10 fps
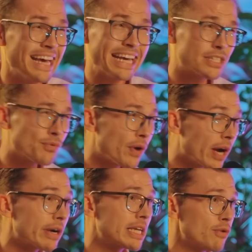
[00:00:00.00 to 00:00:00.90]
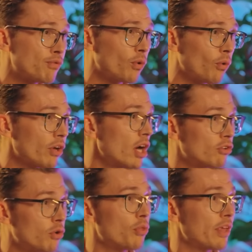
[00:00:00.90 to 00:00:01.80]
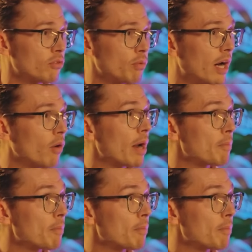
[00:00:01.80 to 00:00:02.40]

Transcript: it's very difficult to do things well, right?